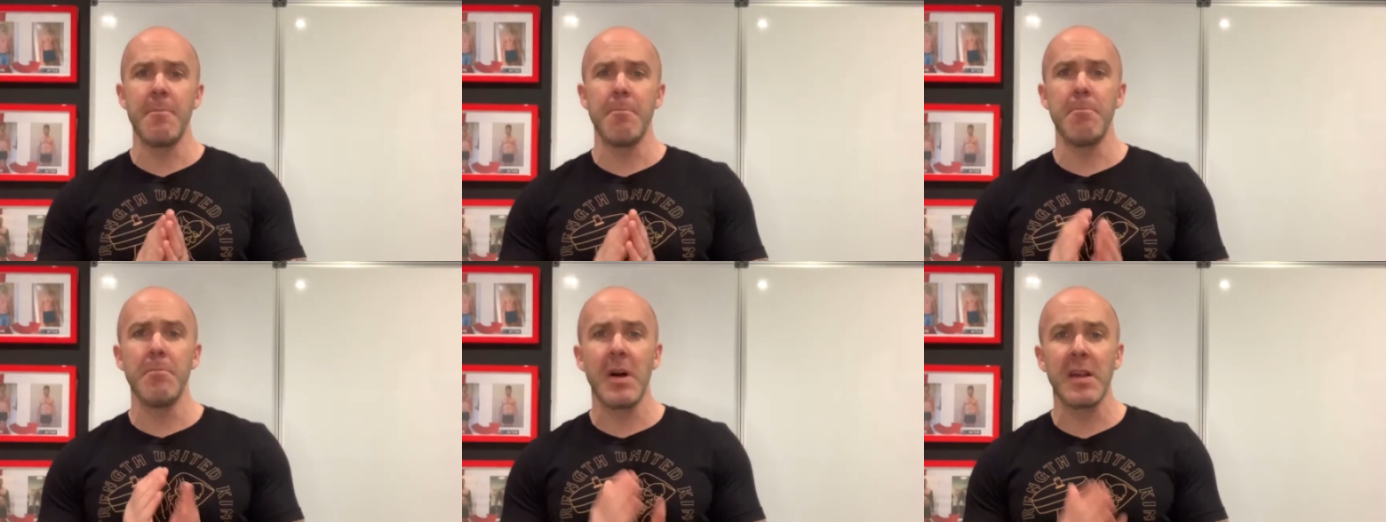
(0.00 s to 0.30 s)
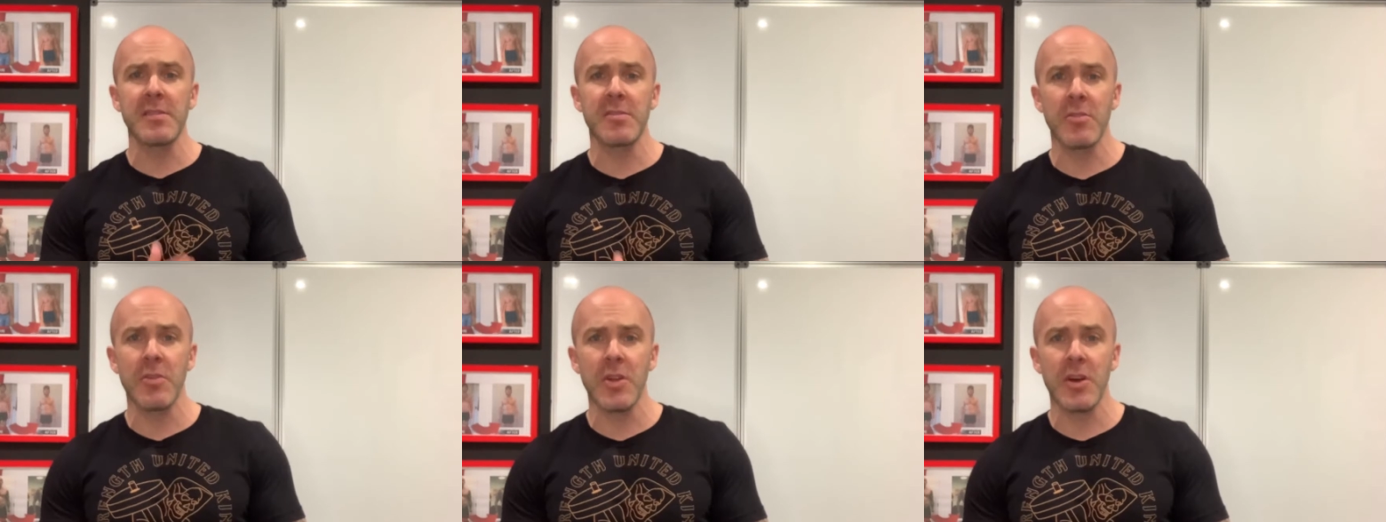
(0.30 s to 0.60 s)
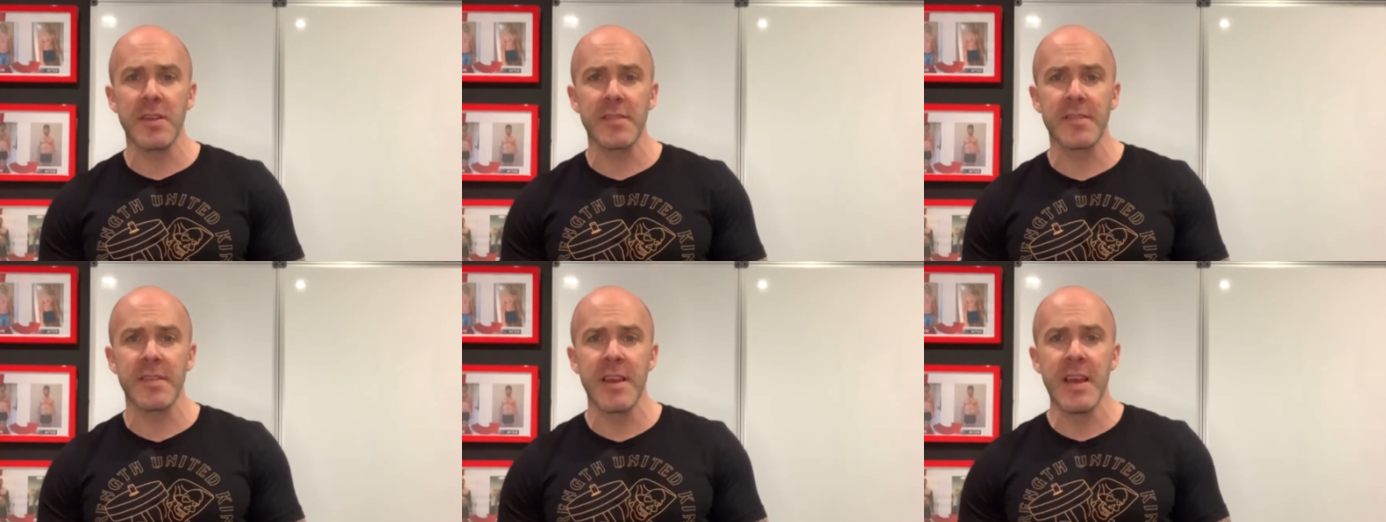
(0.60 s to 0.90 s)
muscle
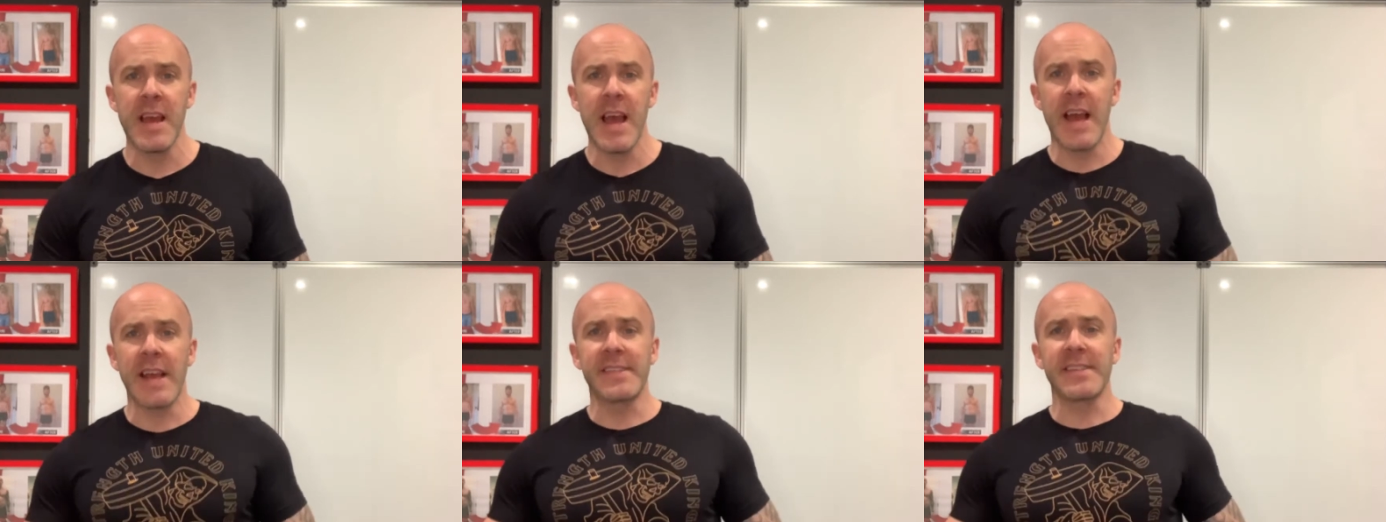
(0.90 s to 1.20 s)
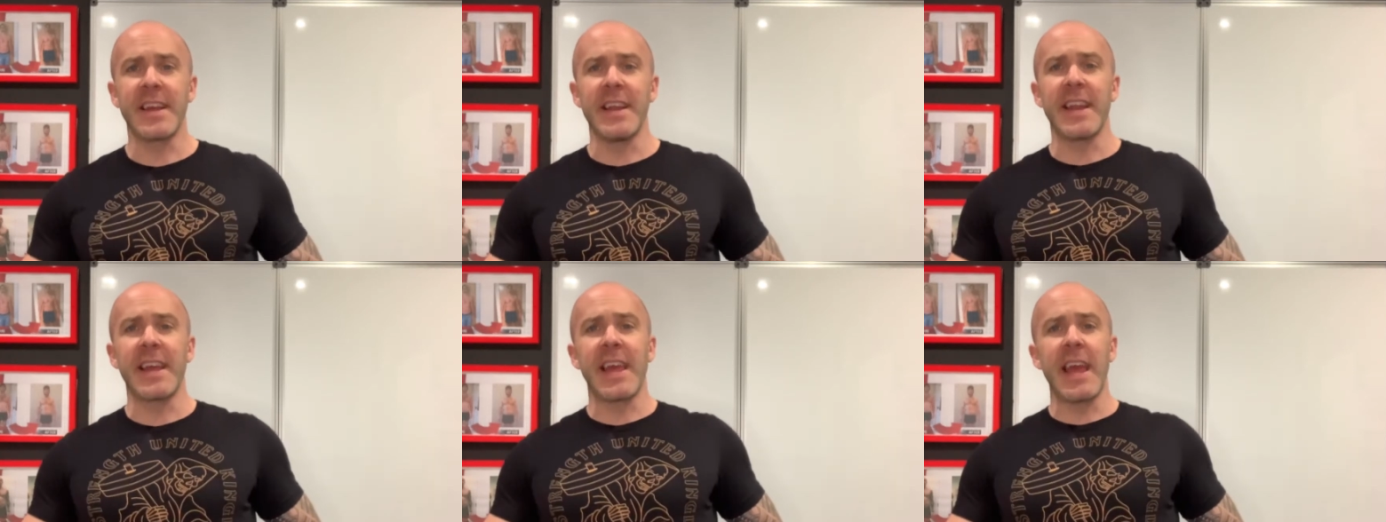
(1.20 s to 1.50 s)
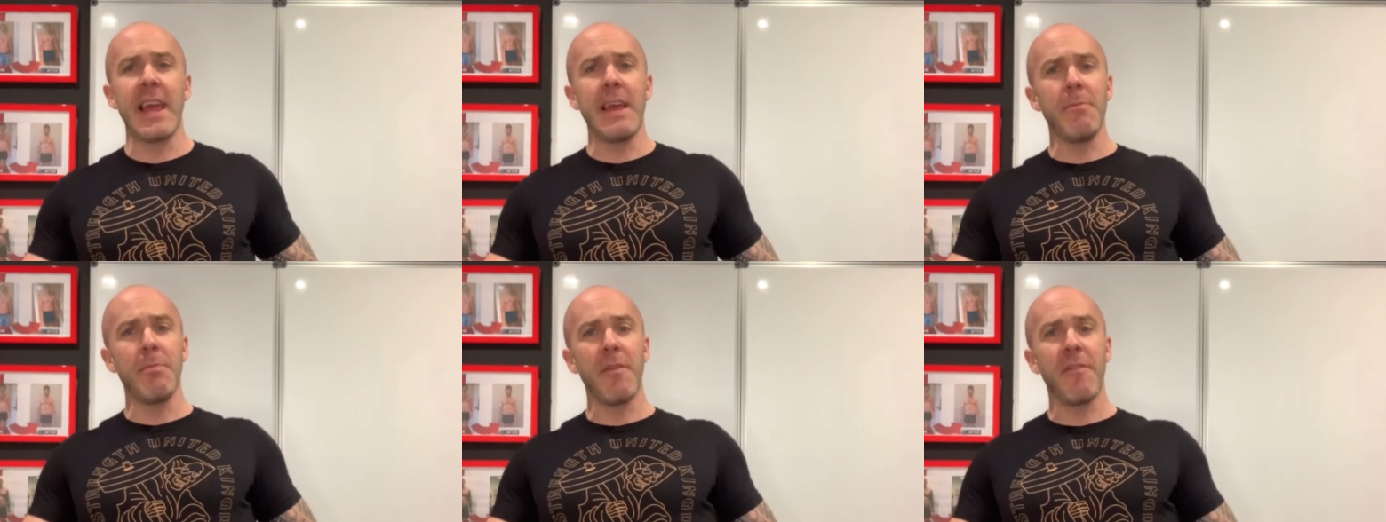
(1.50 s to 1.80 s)
loss. It's going to
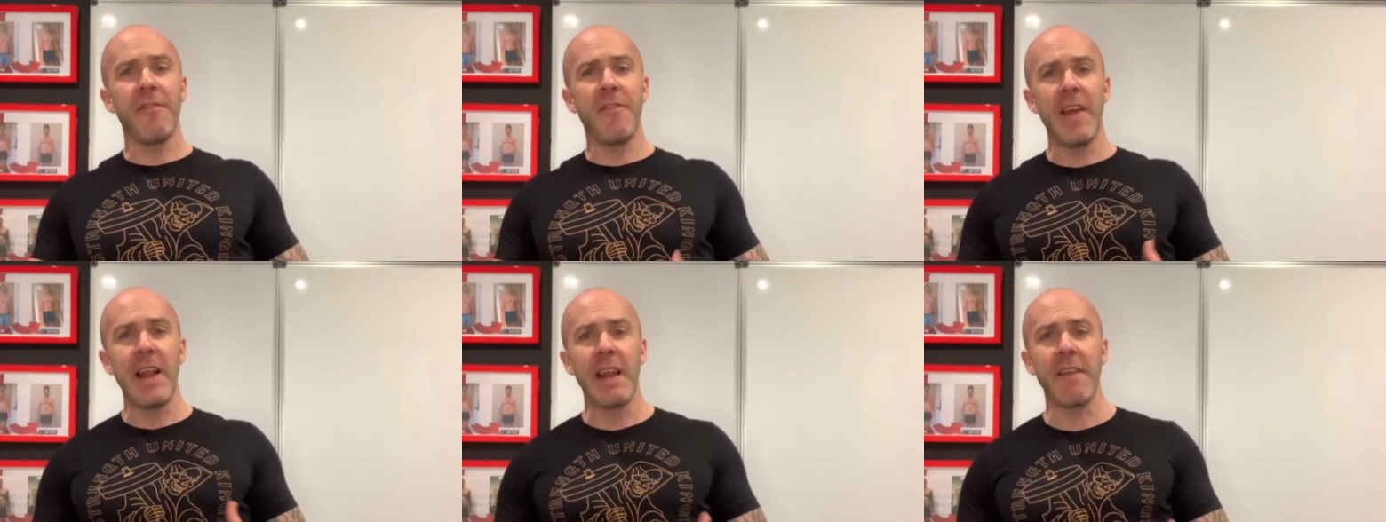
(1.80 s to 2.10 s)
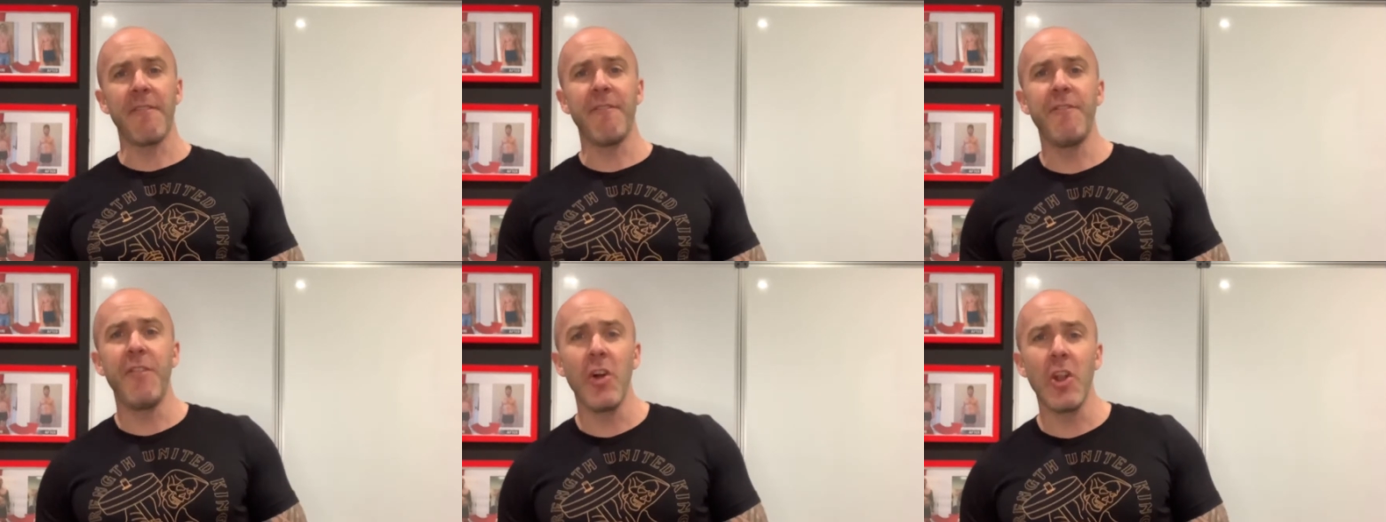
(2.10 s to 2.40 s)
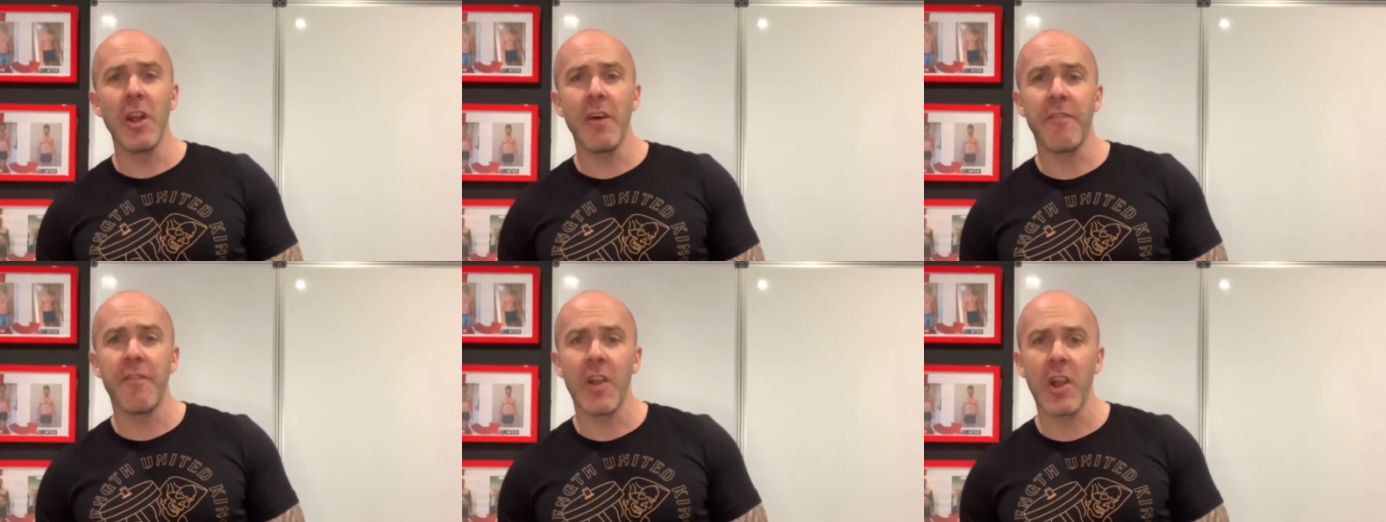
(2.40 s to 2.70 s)
keep you feeling
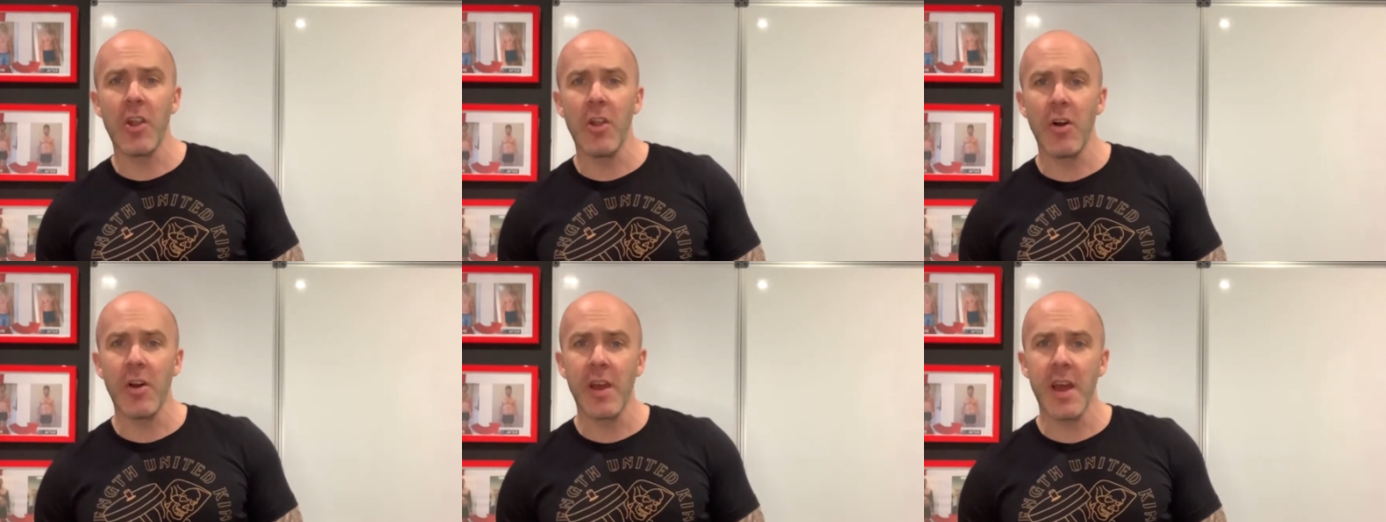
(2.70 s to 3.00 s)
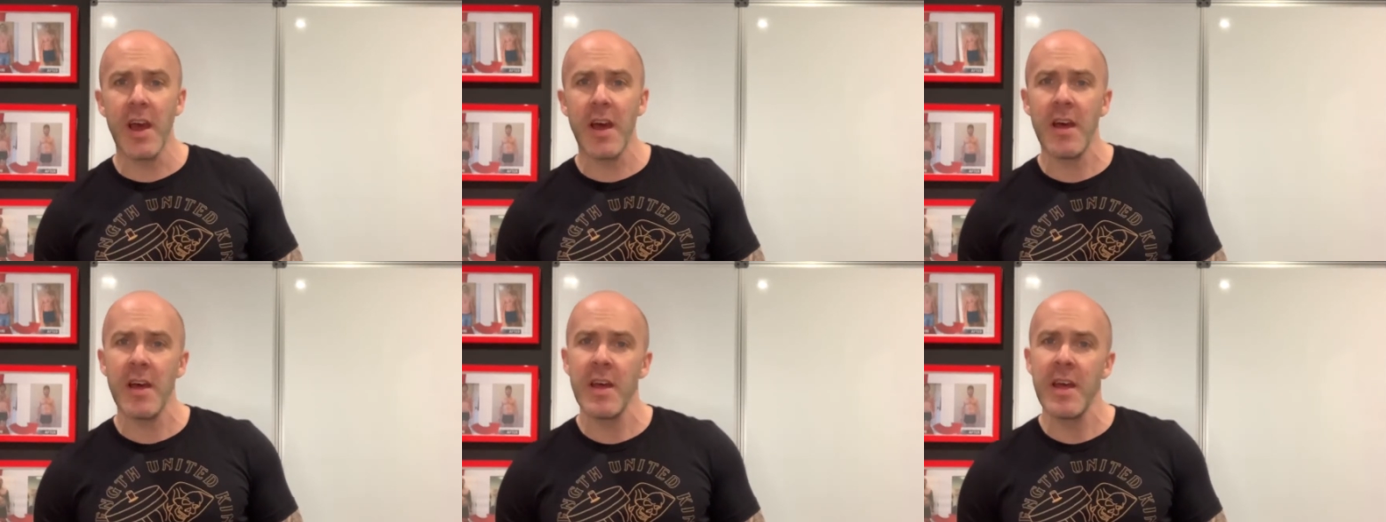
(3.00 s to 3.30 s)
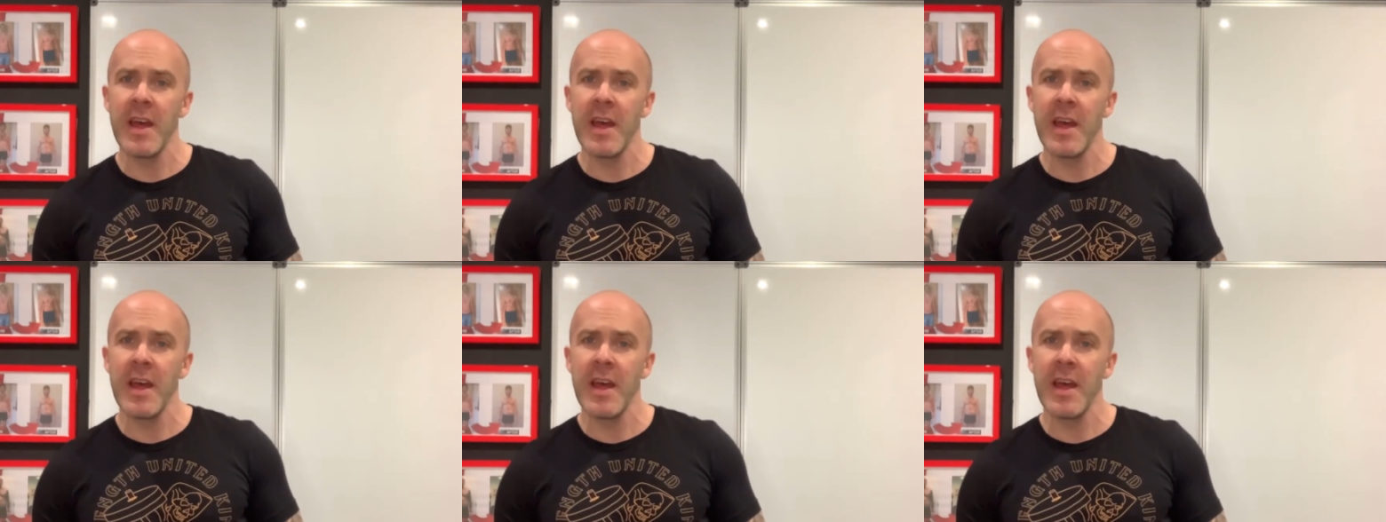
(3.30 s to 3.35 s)
fuller for longer